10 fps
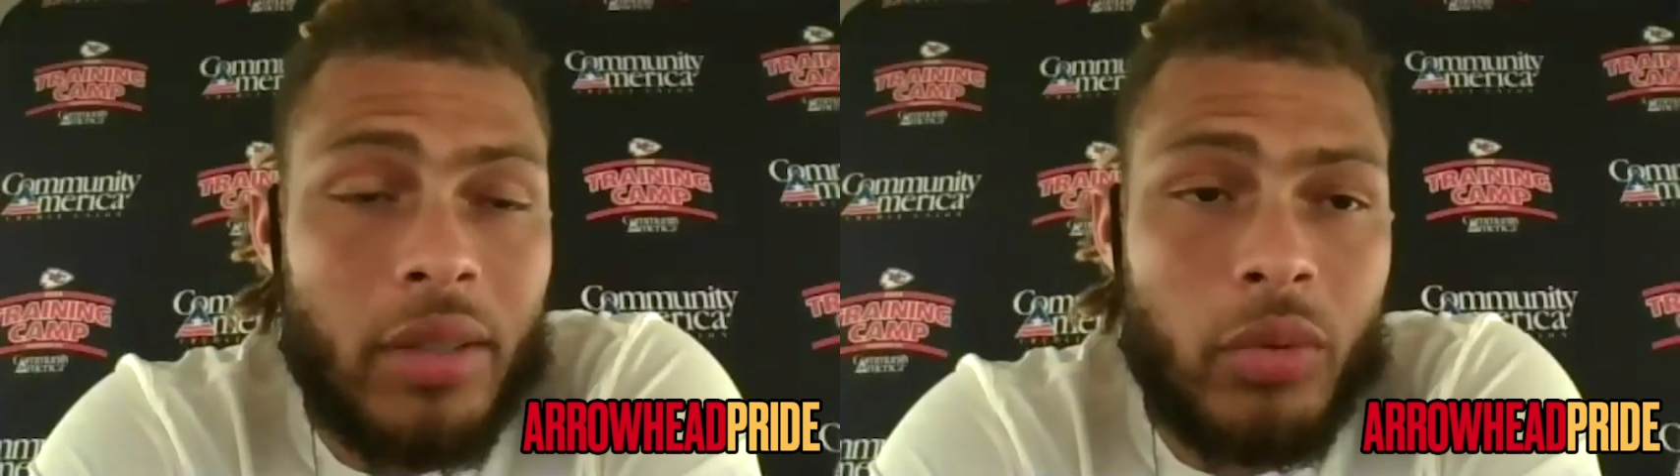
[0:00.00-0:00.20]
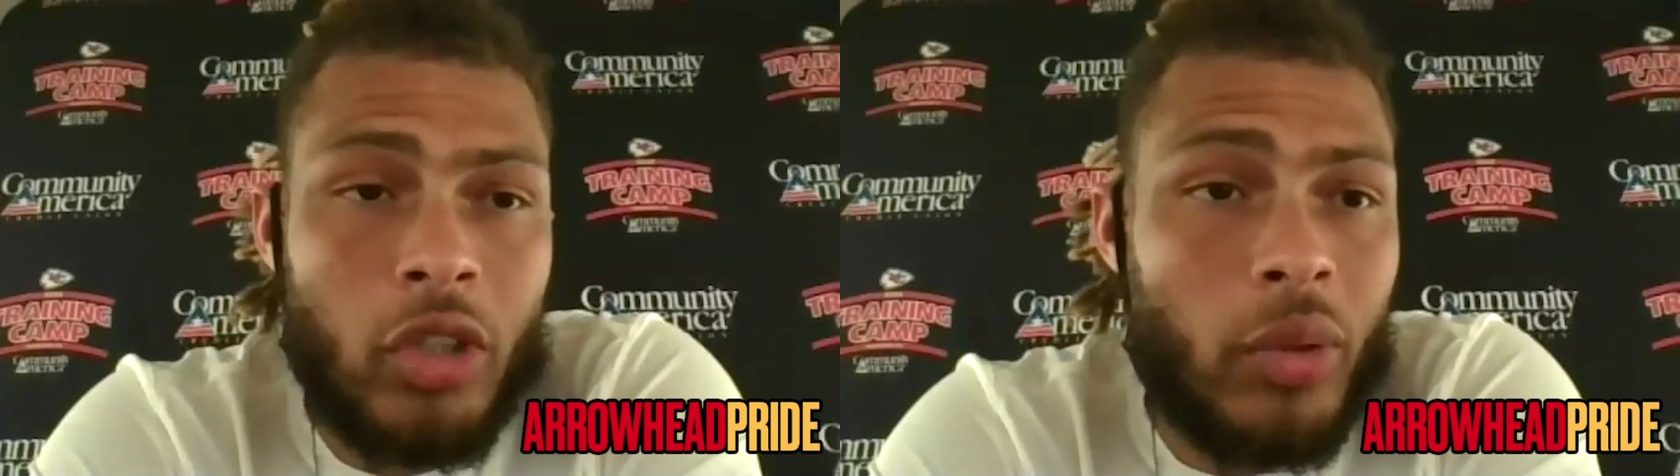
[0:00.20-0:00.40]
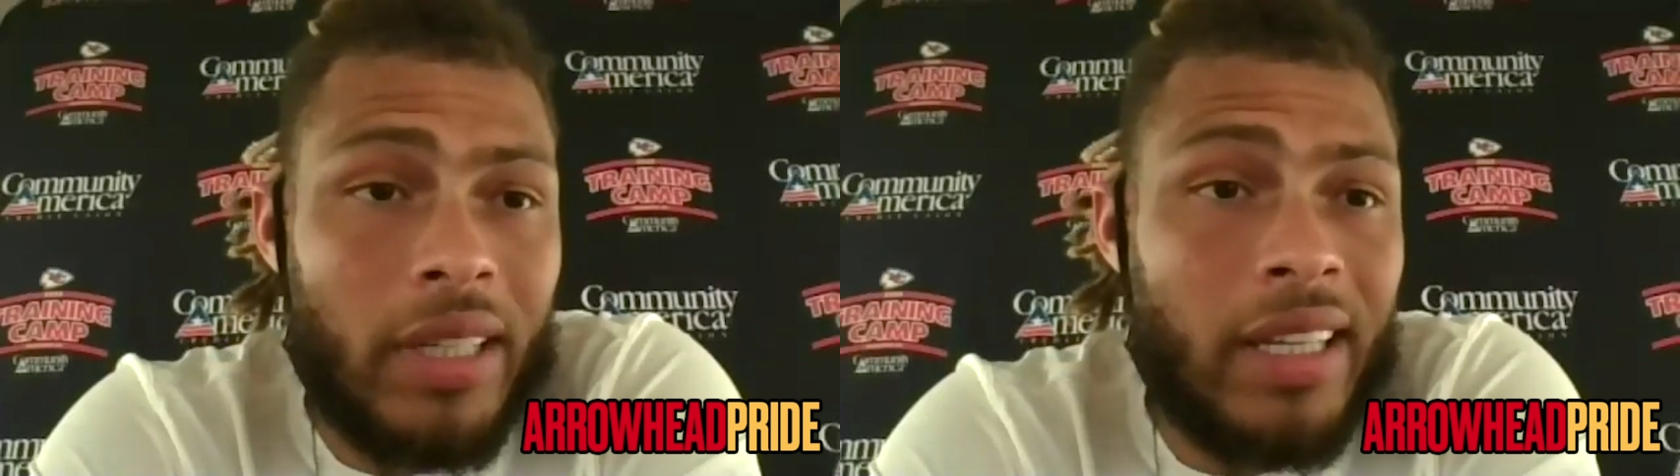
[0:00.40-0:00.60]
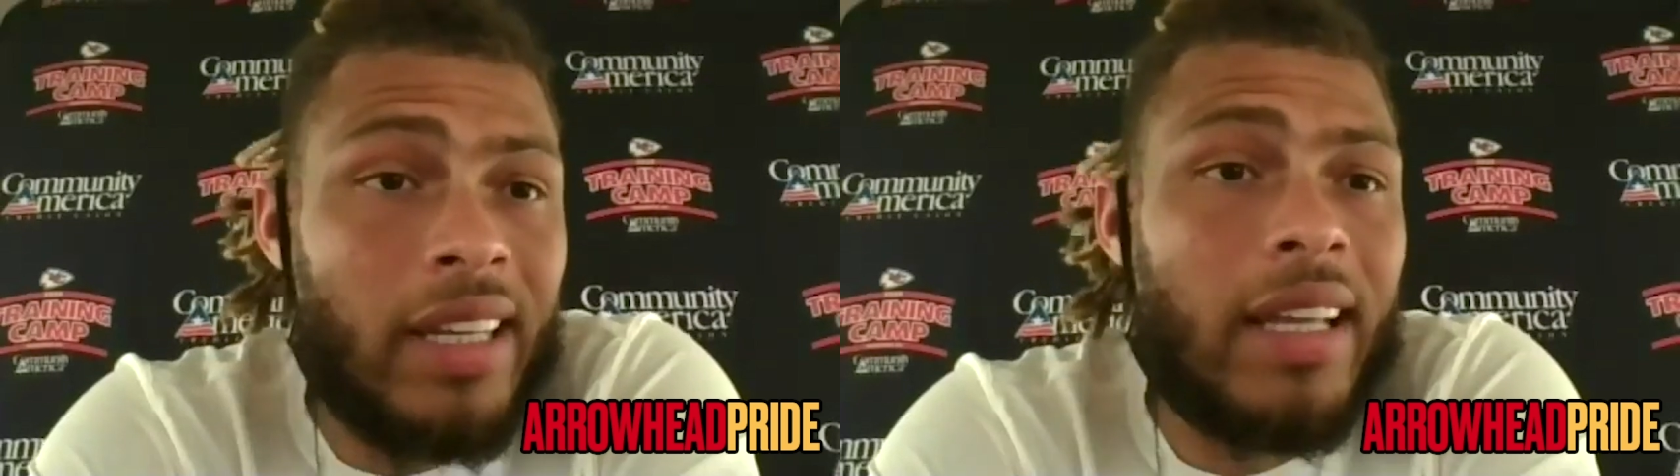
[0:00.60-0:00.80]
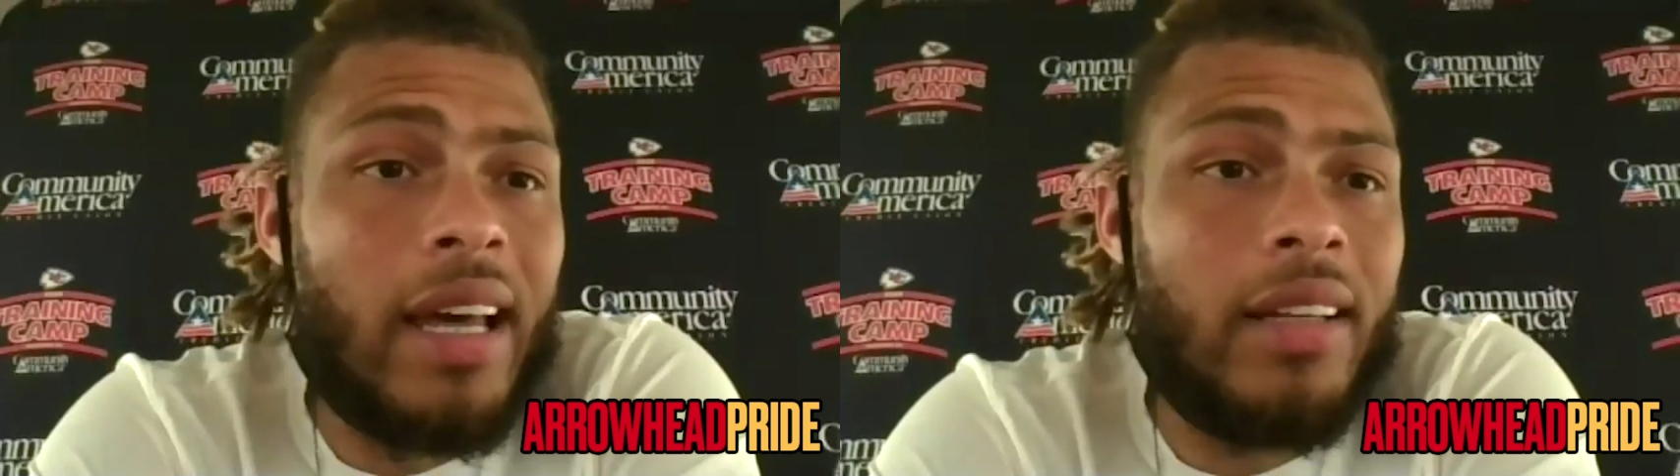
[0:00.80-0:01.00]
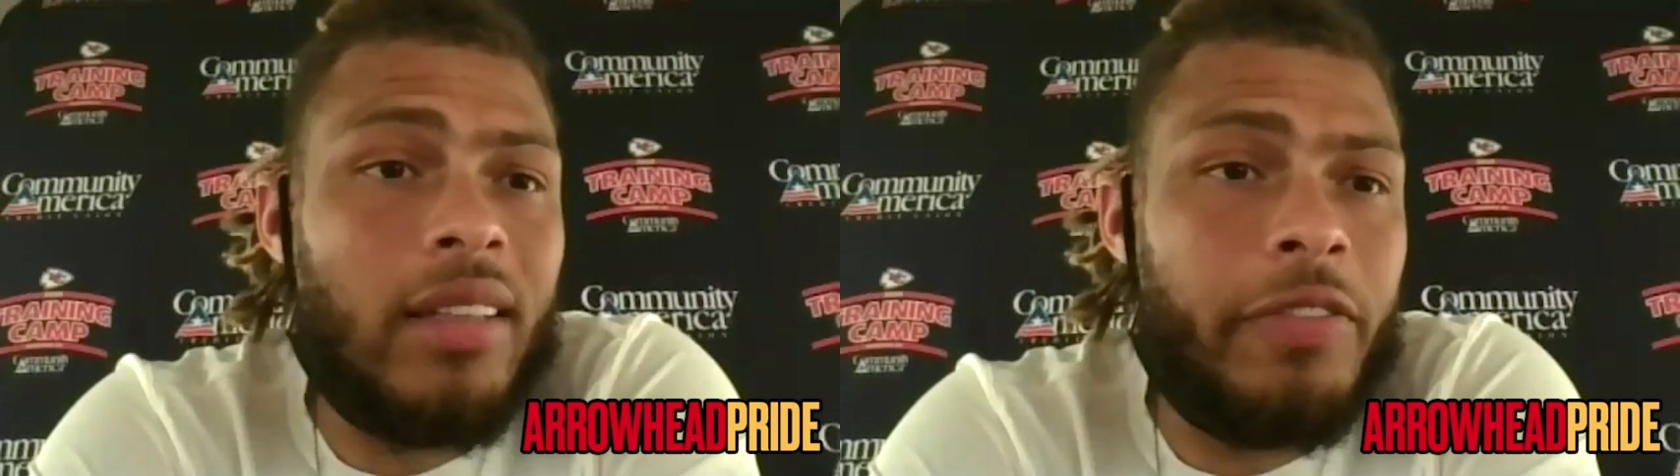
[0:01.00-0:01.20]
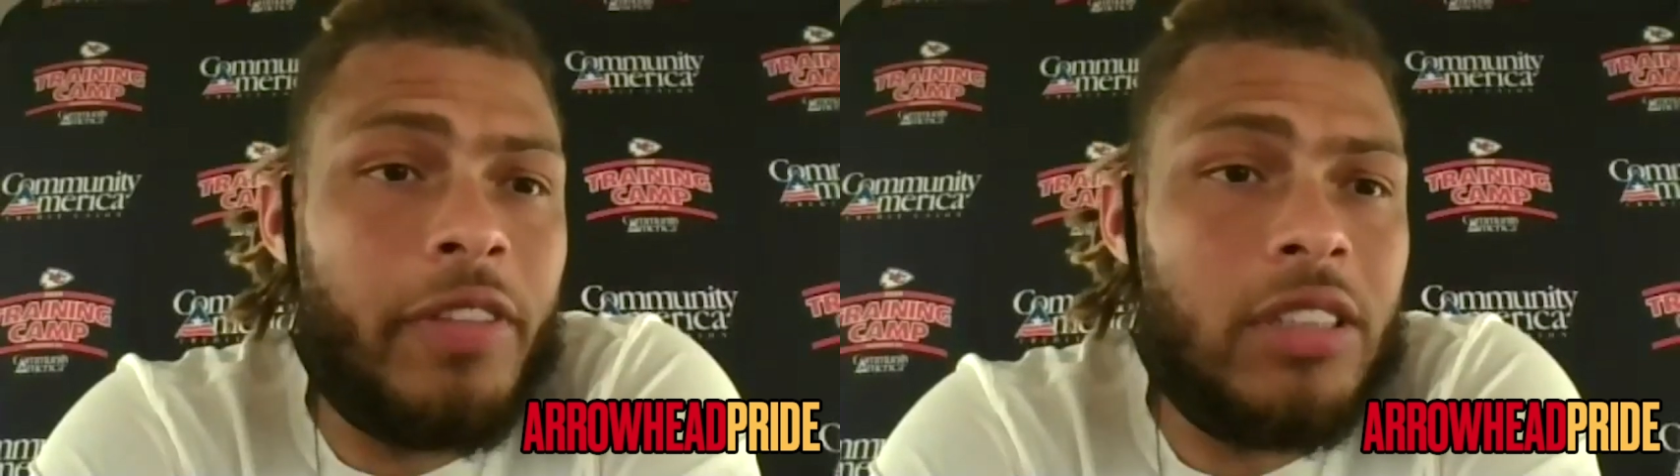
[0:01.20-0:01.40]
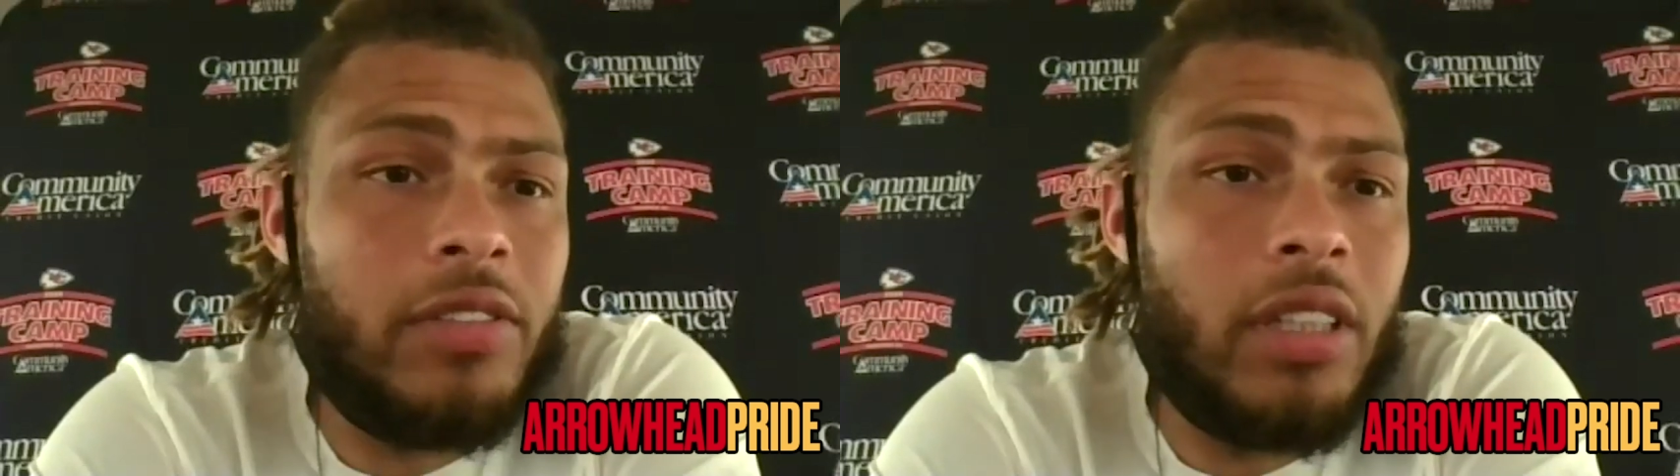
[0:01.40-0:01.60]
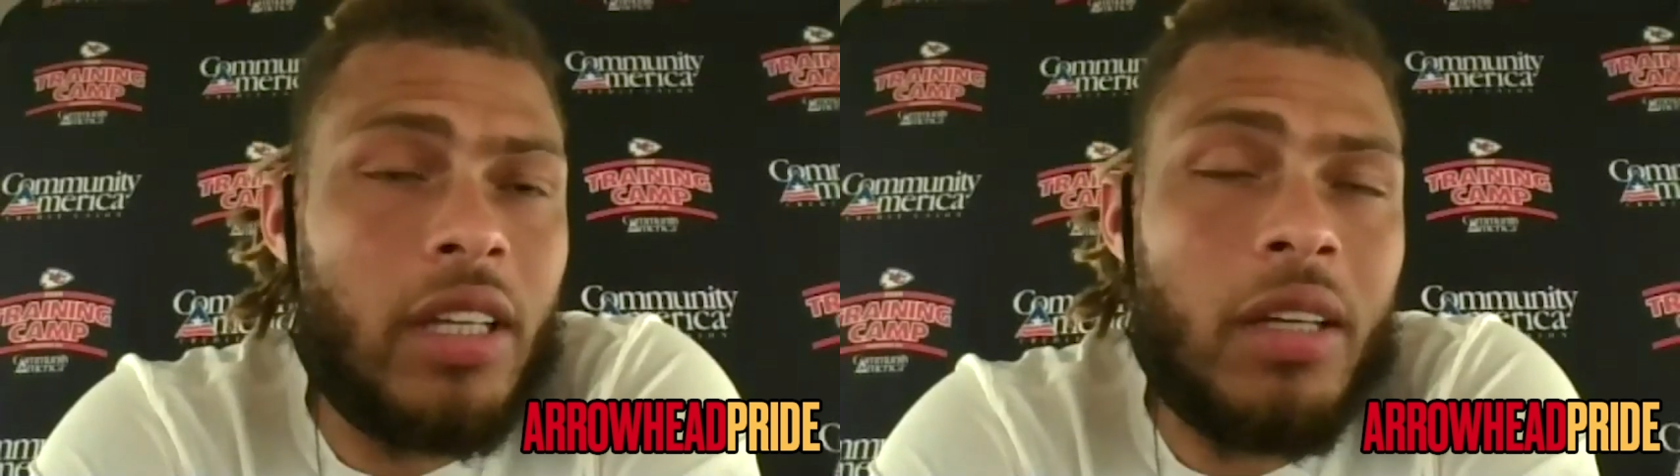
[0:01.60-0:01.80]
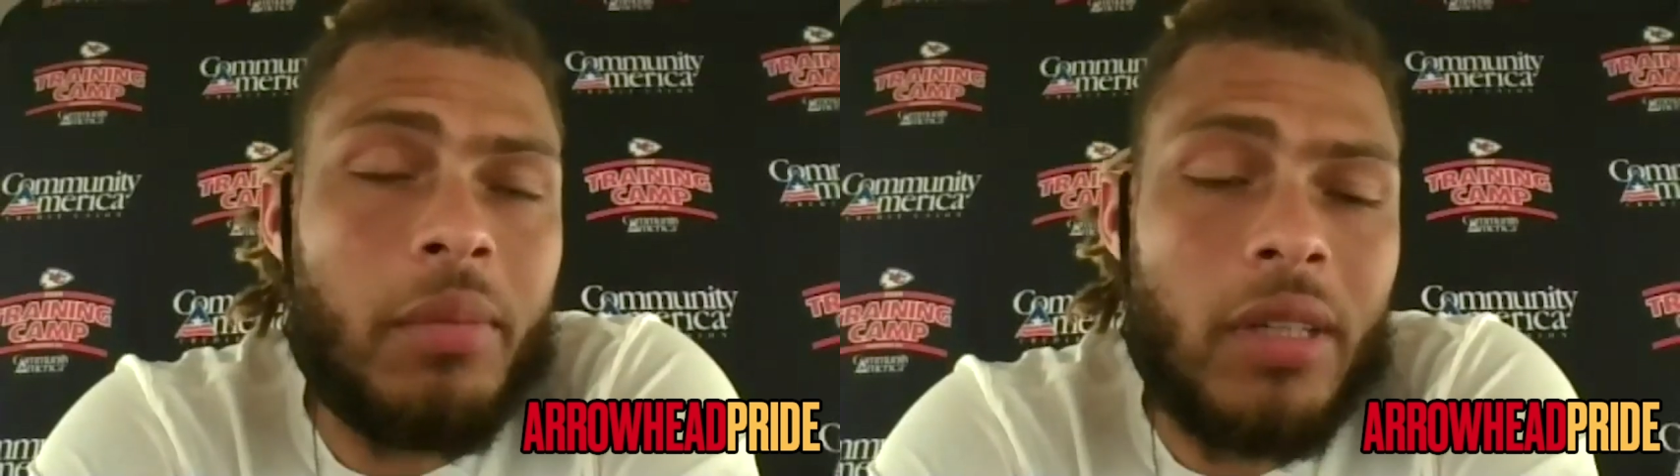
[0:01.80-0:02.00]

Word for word: you know, in any kind of defensive scheme.